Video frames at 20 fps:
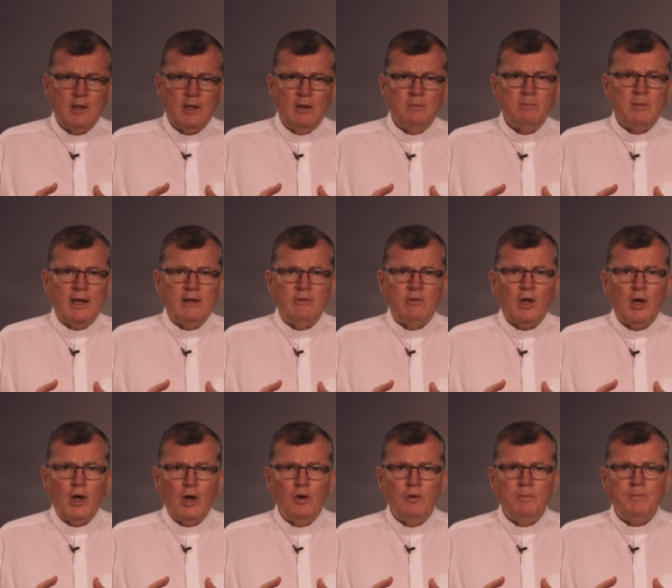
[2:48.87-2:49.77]
and may the
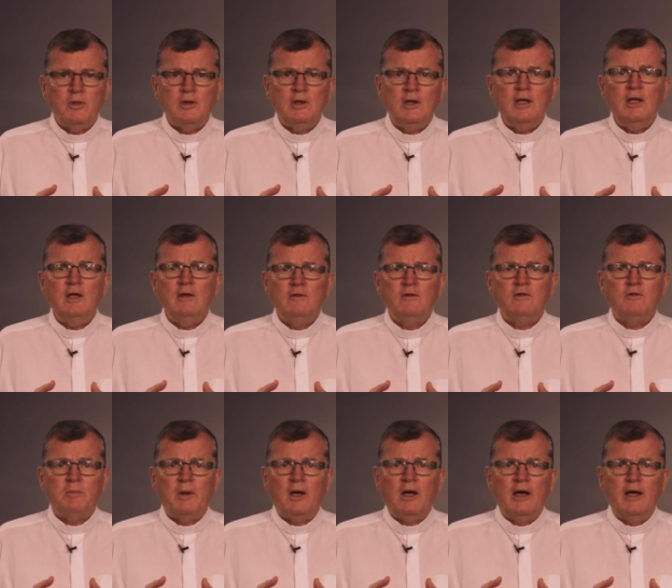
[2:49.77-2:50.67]
hope that he
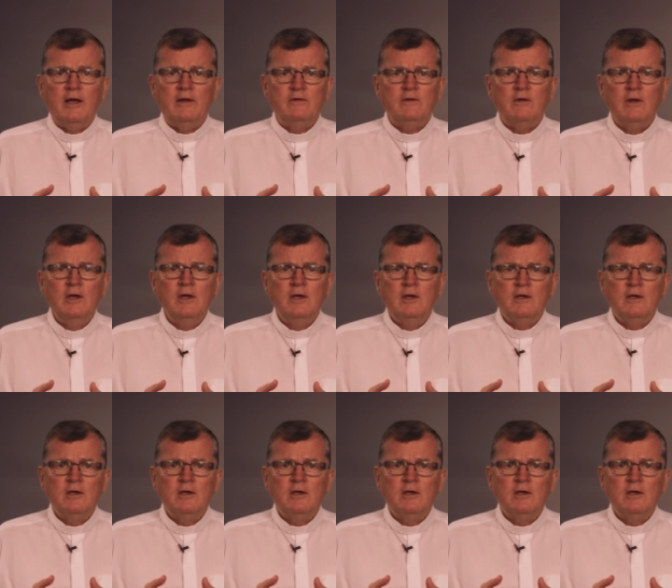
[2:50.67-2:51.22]
inspires